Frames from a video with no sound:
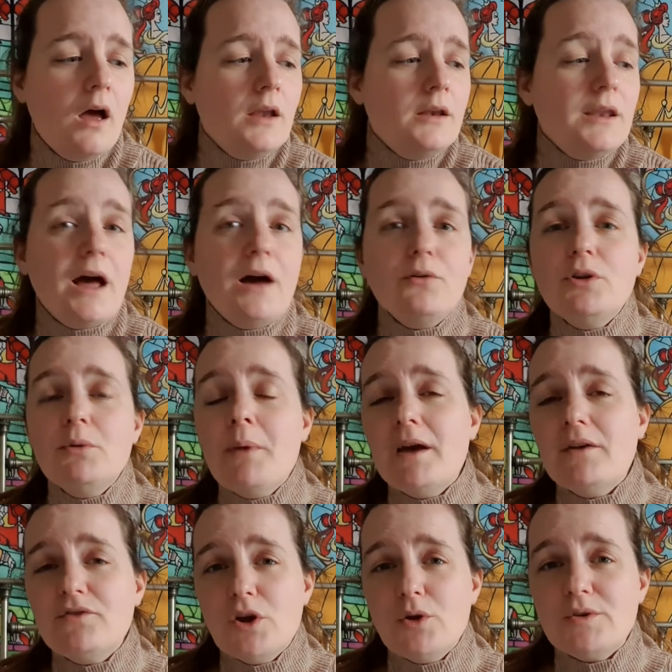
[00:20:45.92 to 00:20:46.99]
Now, you may
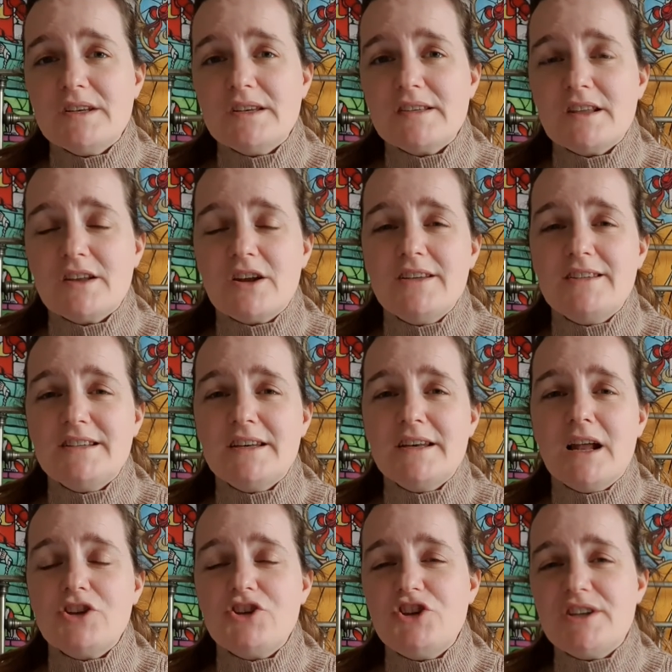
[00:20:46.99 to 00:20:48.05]
have noticed that I didn't
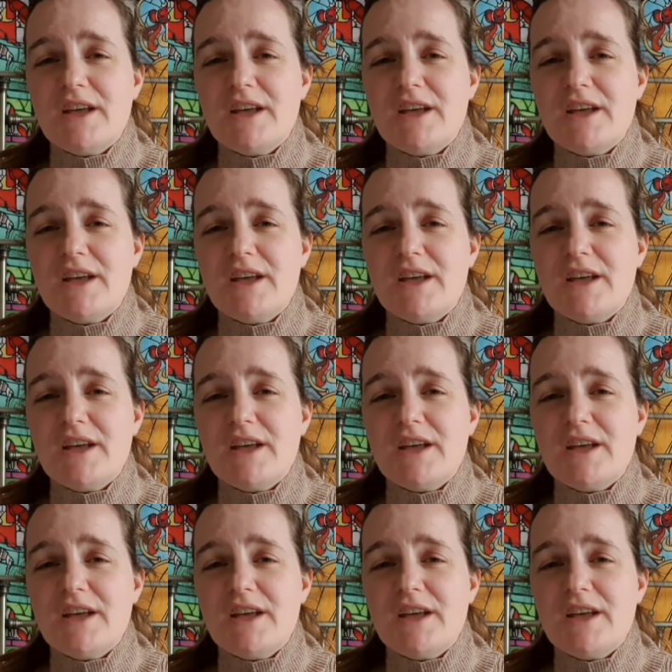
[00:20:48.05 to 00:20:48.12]
actually